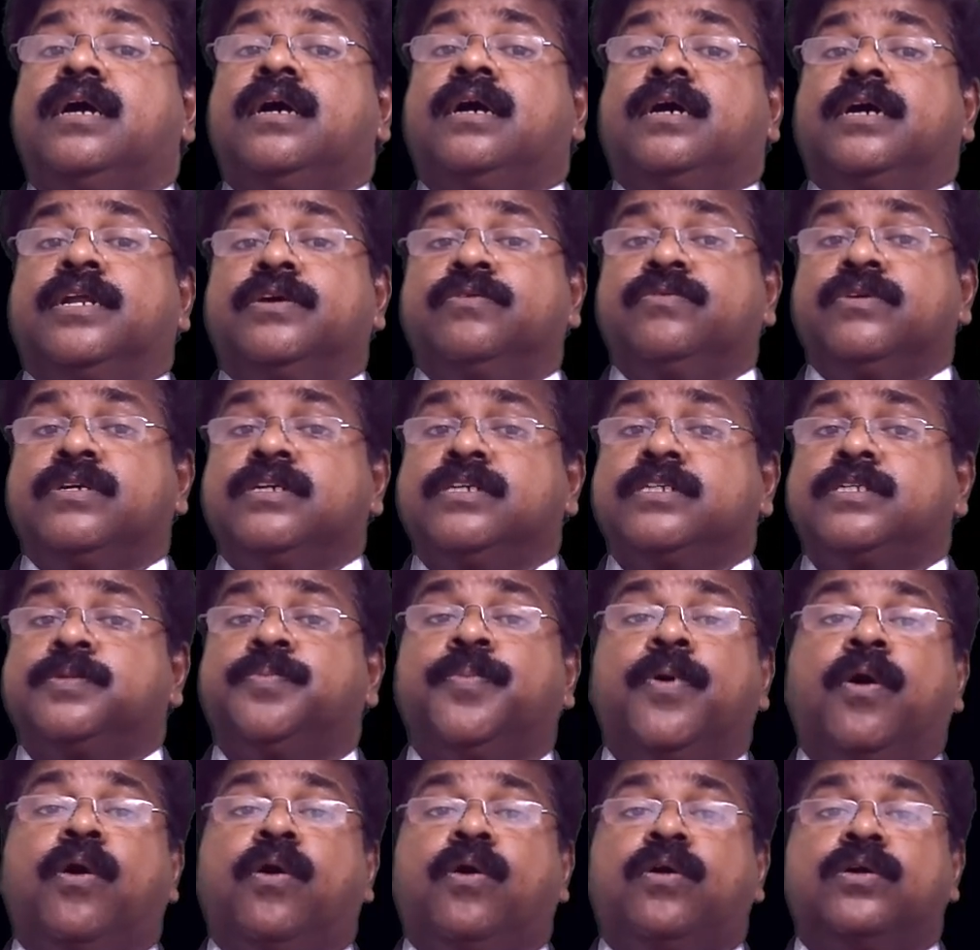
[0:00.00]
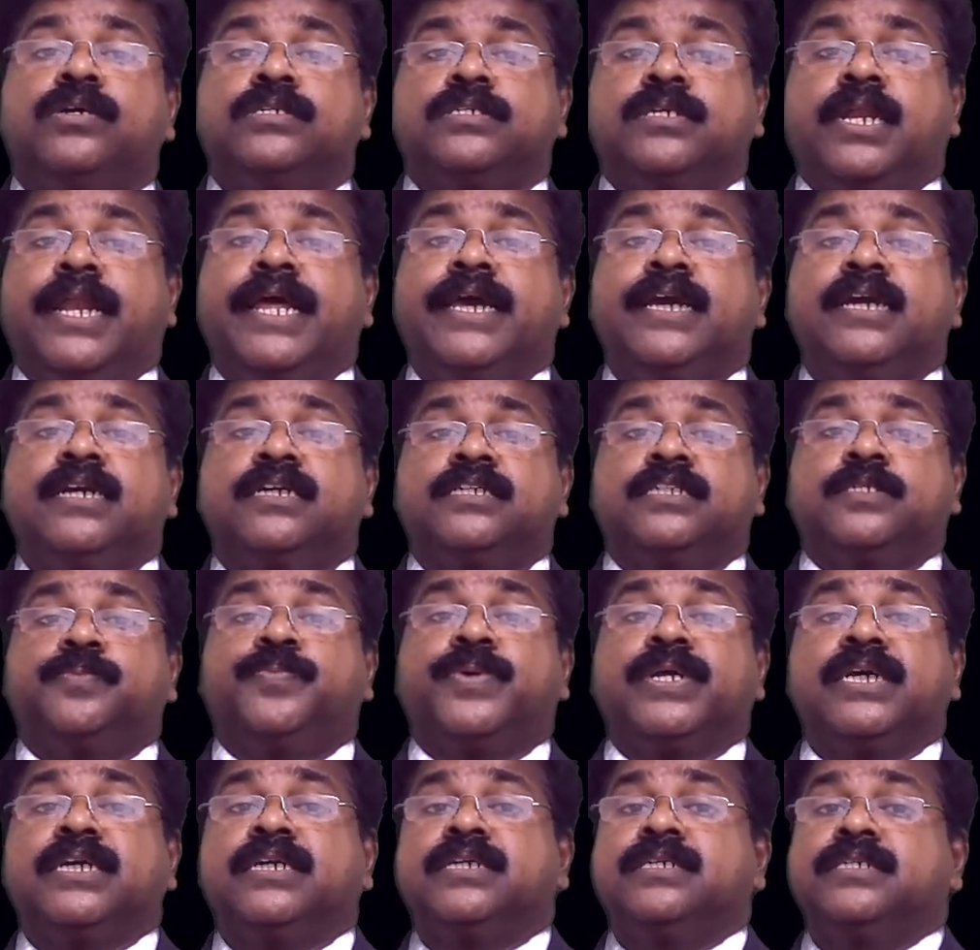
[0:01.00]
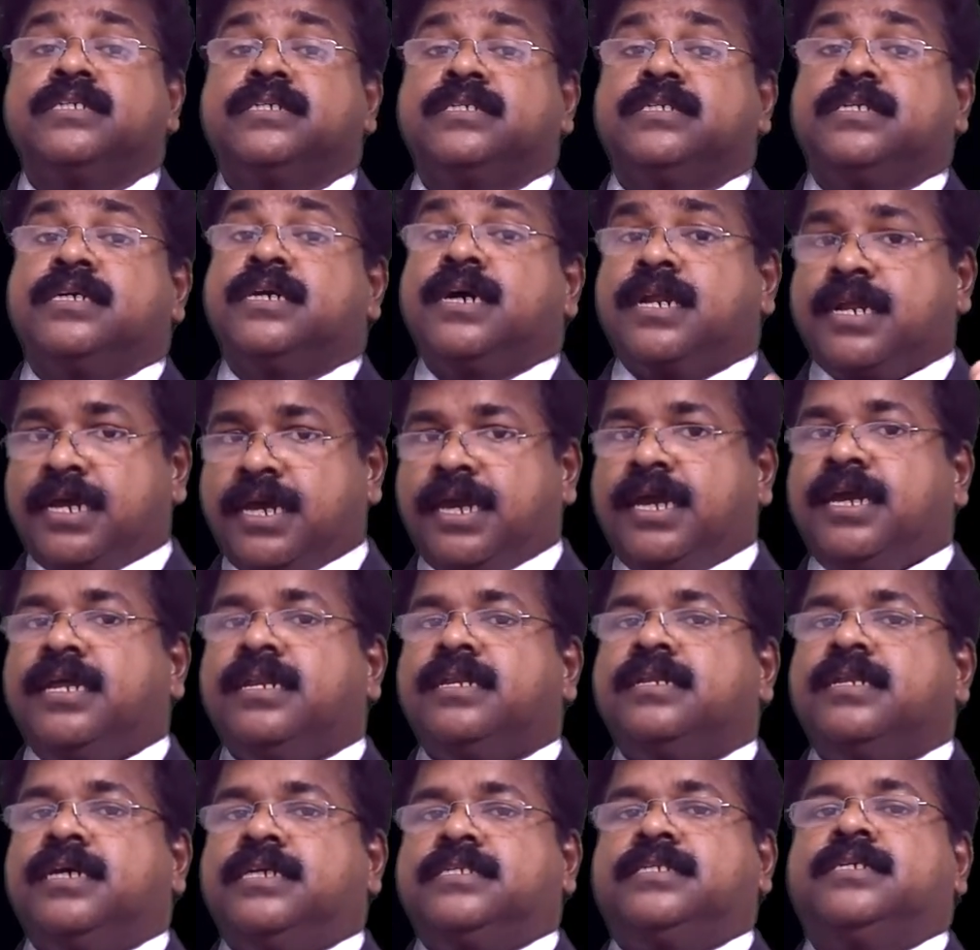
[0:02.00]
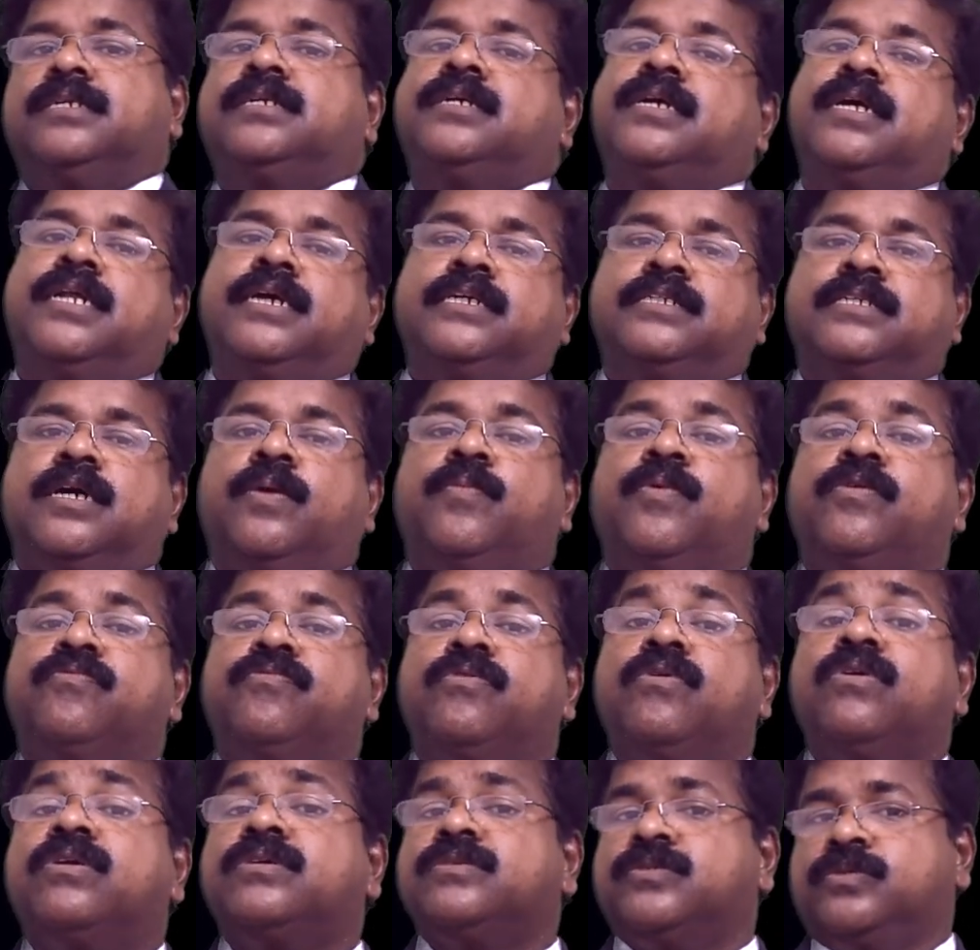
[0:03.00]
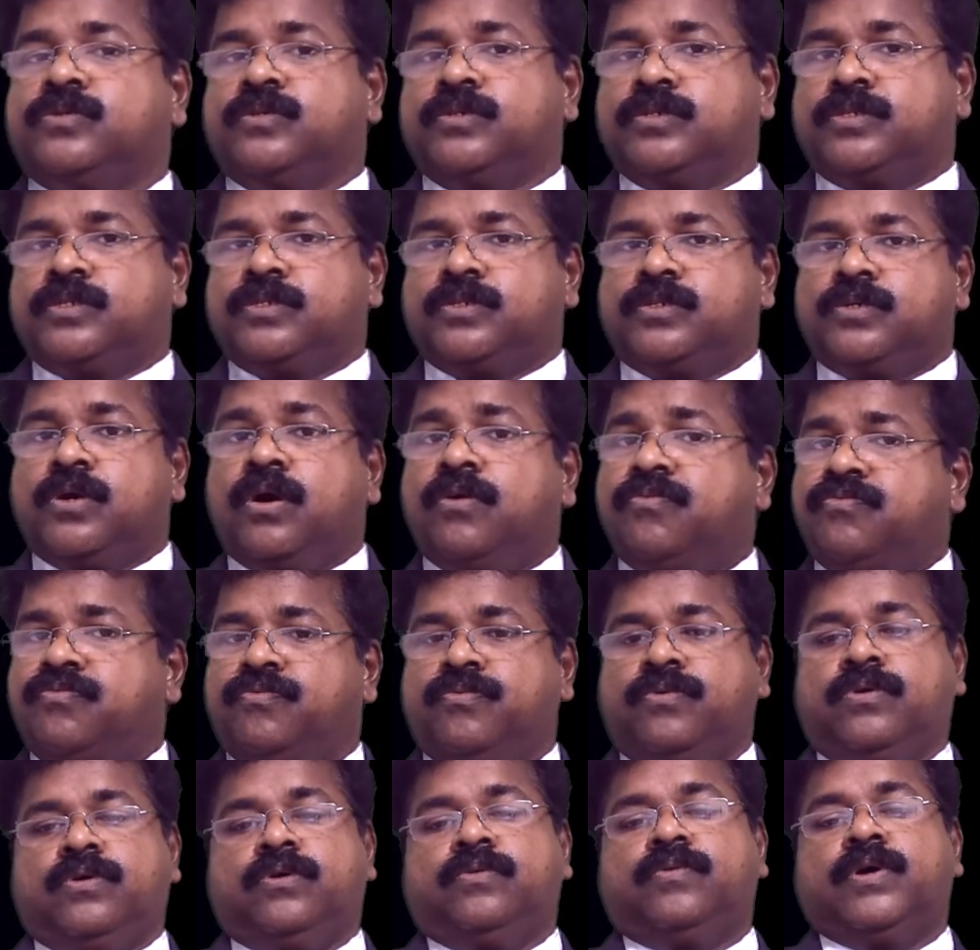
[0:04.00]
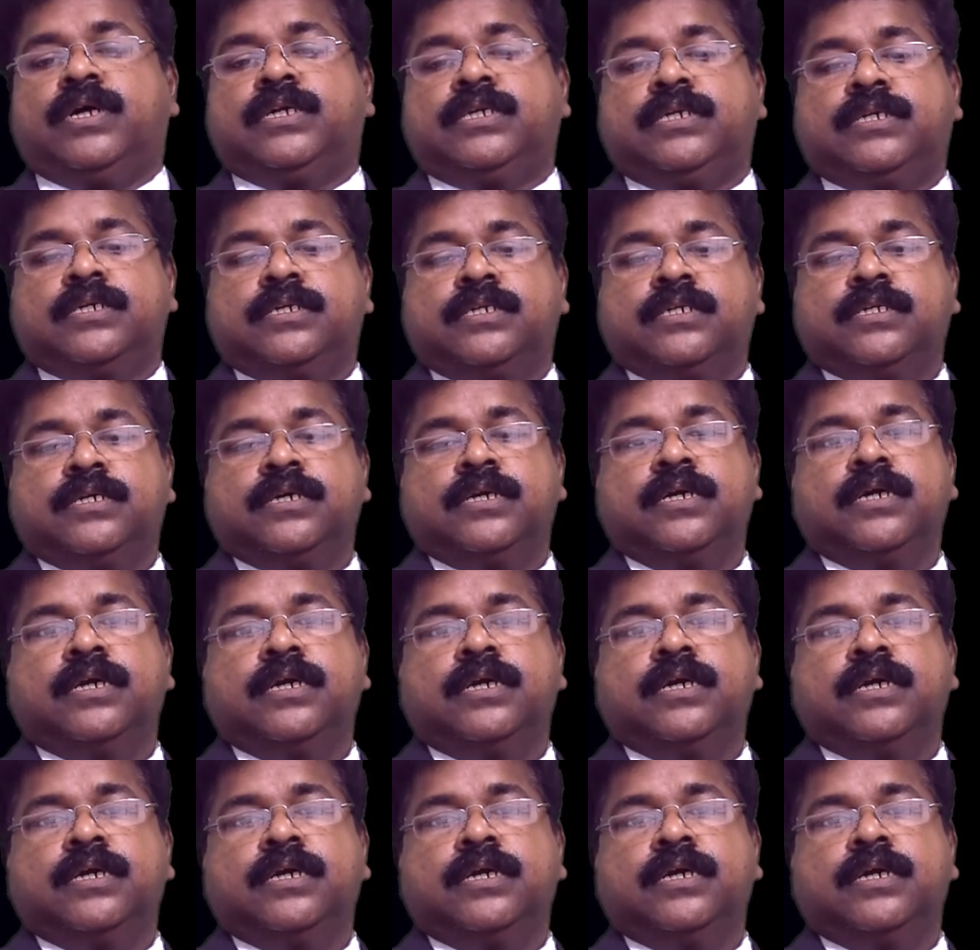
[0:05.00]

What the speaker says: Rivers, ponds, lakes, springs, rain, etc. are example for sources of water.